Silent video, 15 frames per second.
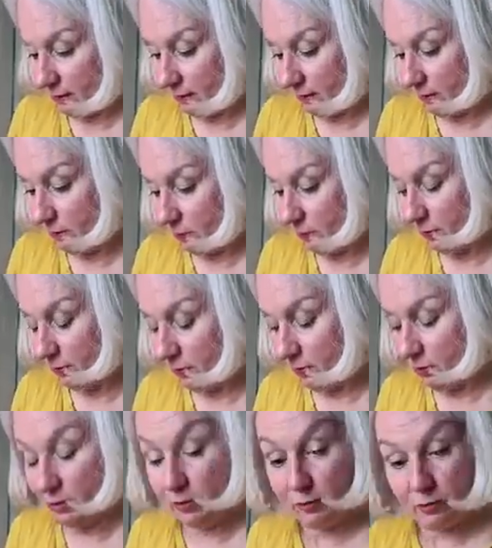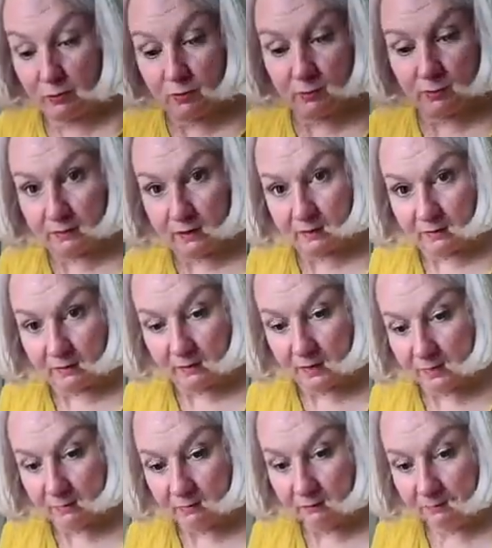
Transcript: There's also tonal ditzy.